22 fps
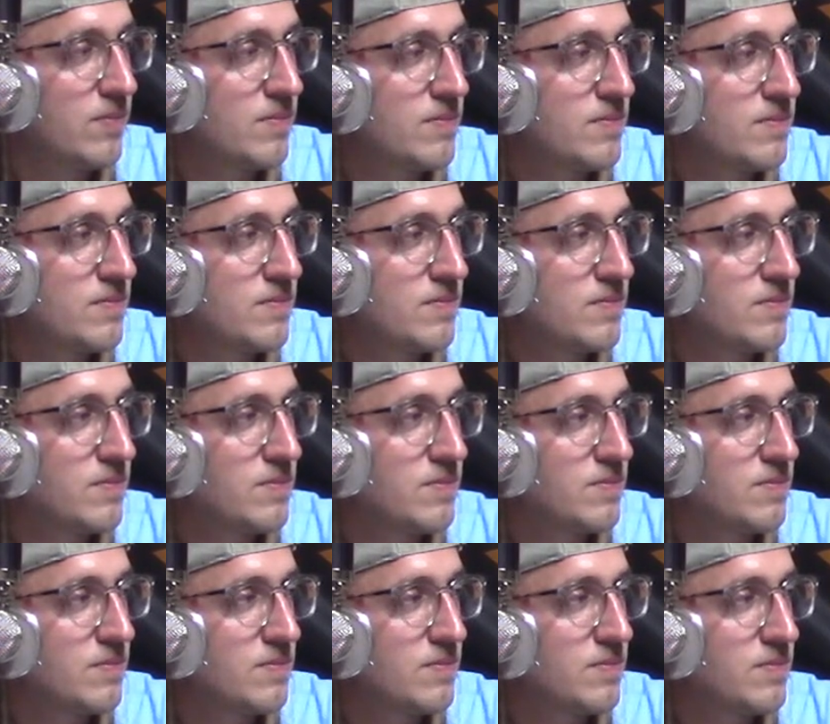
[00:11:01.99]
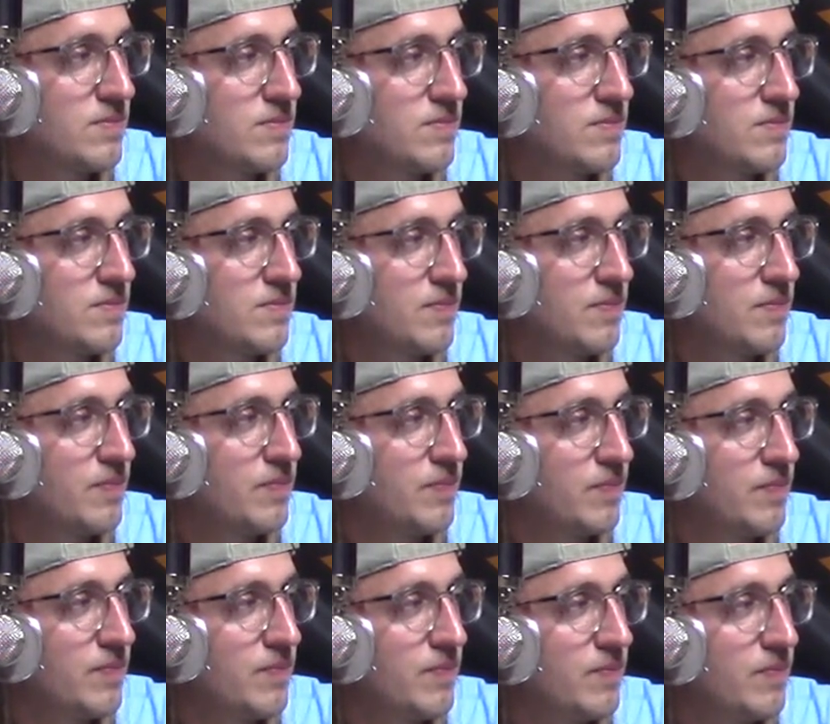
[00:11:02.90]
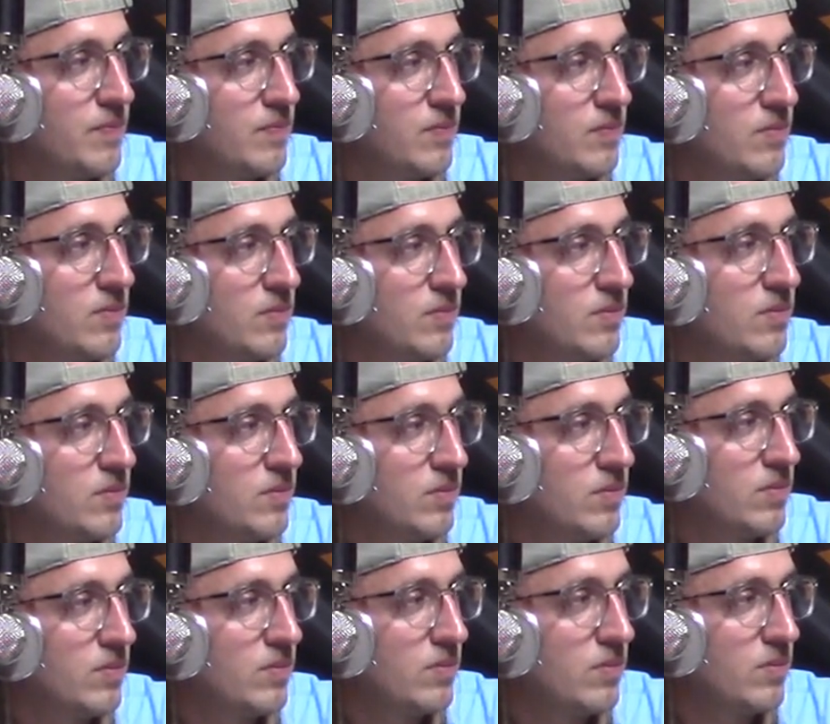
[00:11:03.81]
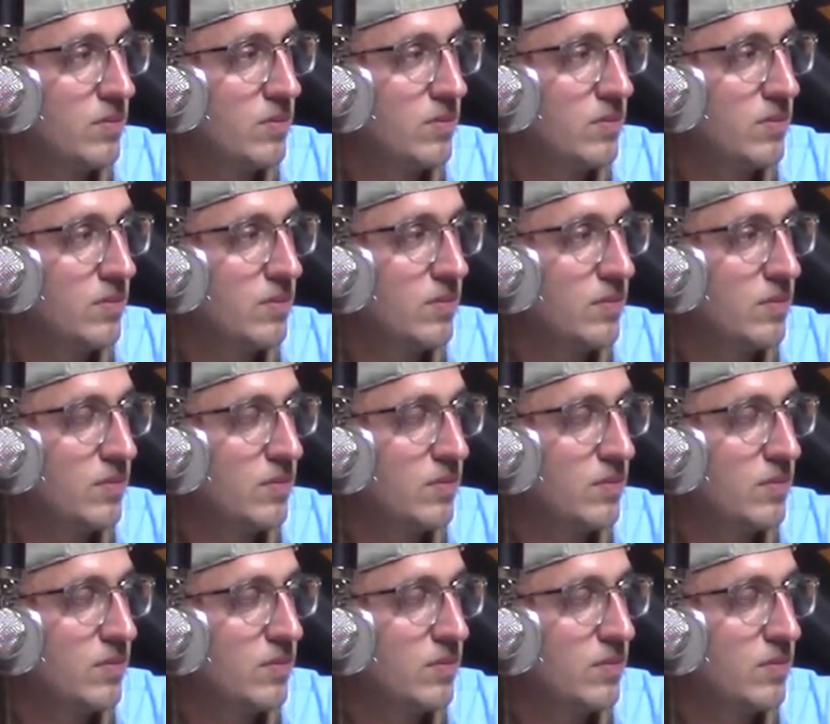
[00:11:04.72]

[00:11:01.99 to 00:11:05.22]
The person shown says nothing.